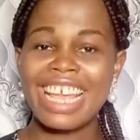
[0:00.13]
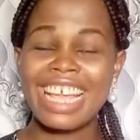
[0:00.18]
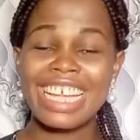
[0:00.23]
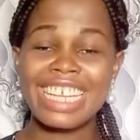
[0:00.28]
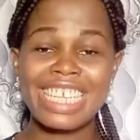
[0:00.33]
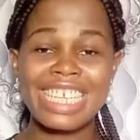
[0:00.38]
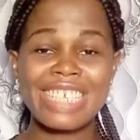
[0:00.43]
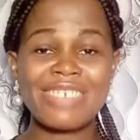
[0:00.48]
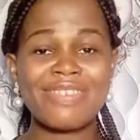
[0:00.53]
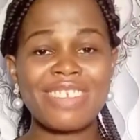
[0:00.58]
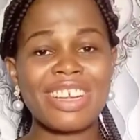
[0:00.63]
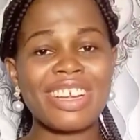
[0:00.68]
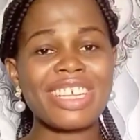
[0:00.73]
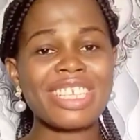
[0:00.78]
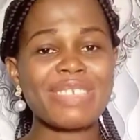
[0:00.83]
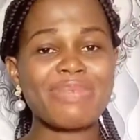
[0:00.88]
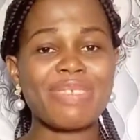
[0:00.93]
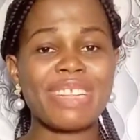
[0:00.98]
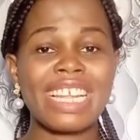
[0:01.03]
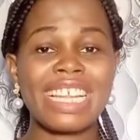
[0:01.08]
In this video, we are going
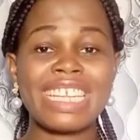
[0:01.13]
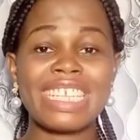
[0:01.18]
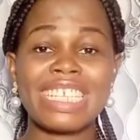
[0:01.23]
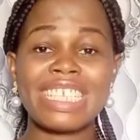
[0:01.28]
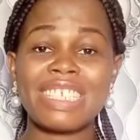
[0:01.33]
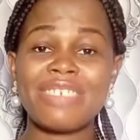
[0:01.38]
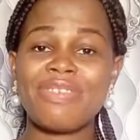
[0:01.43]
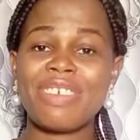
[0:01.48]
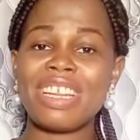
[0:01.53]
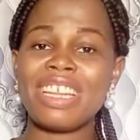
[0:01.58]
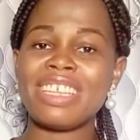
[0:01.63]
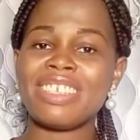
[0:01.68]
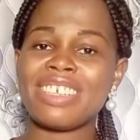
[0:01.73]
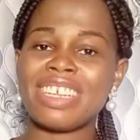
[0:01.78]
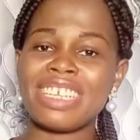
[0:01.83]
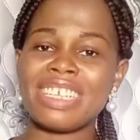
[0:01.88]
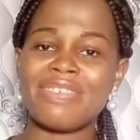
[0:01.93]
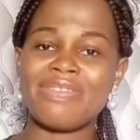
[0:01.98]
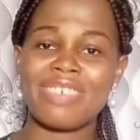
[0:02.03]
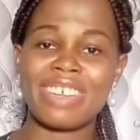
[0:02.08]
to be learning the different
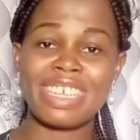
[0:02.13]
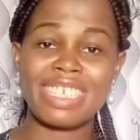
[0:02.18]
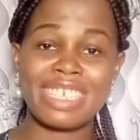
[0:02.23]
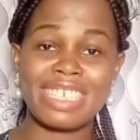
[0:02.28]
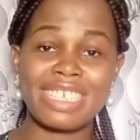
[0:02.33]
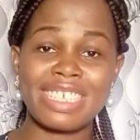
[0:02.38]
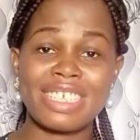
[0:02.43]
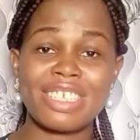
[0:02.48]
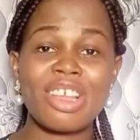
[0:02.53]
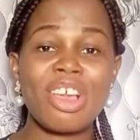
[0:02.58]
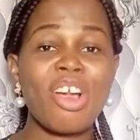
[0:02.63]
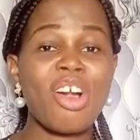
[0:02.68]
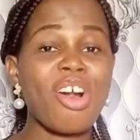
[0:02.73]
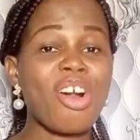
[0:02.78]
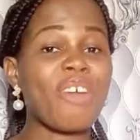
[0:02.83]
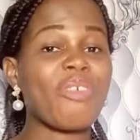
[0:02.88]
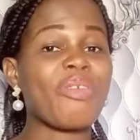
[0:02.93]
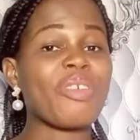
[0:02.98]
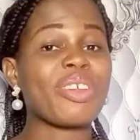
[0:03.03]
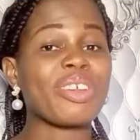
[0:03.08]
literary devices
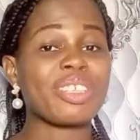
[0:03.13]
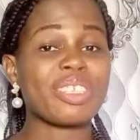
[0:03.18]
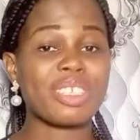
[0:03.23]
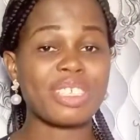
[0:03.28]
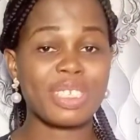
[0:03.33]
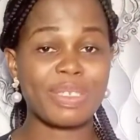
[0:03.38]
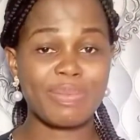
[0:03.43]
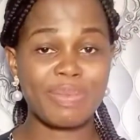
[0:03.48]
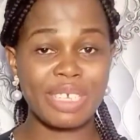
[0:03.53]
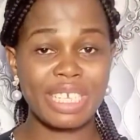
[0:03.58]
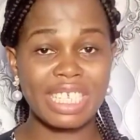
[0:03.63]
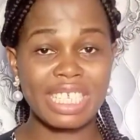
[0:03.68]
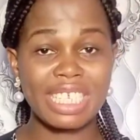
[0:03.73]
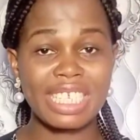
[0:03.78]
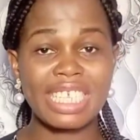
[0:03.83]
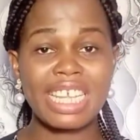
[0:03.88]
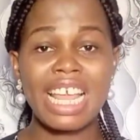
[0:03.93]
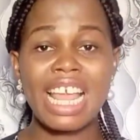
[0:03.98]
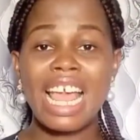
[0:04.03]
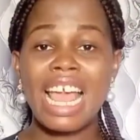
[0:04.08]
or figures of speech
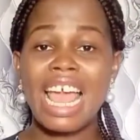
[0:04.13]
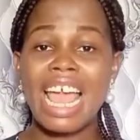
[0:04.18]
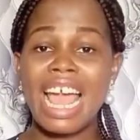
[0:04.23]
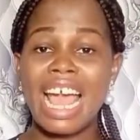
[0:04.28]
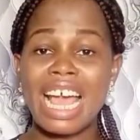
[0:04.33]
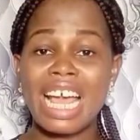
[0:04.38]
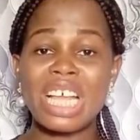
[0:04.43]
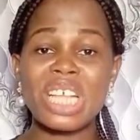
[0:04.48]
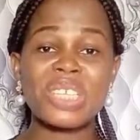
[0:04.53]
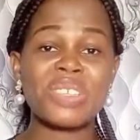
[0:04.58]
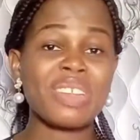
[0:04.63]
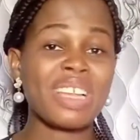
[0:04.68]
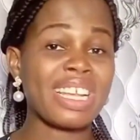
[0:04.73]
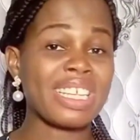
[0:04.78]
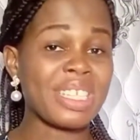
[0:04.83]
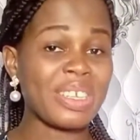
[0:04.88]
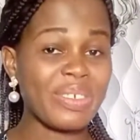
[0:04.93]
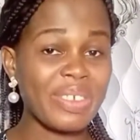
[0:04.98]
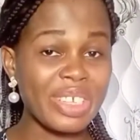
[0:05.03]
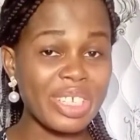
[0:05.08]
as we
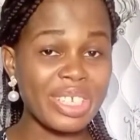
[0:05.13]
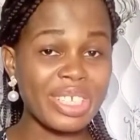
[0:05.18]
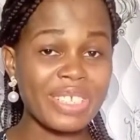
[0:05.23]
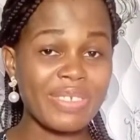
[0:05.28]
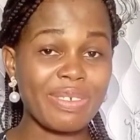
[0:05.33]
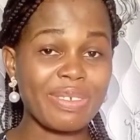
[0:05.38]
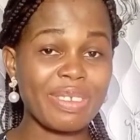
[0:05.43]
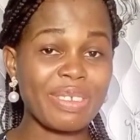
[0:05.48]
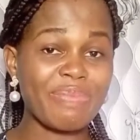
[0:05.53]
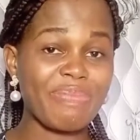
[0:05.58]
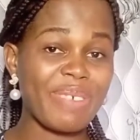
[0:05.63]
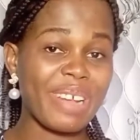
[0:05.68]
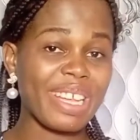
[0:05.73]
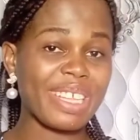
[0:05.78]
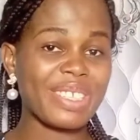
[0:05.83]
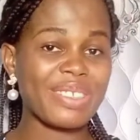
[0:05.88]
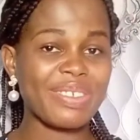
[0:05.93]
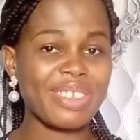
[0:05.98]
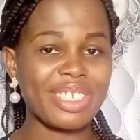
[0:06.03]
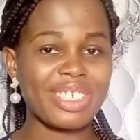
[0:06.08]
answer questions from the
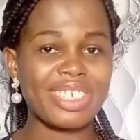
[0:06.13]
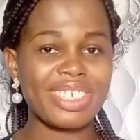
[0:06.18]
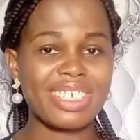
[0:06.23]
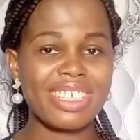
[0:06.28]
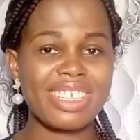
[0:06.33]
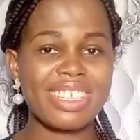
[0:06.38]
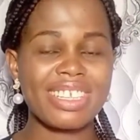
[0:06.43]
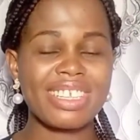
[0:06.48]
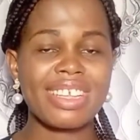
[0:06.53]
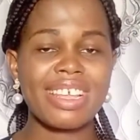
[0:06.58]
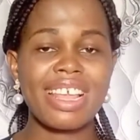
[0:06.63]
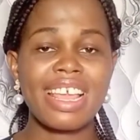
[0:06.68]
past questions.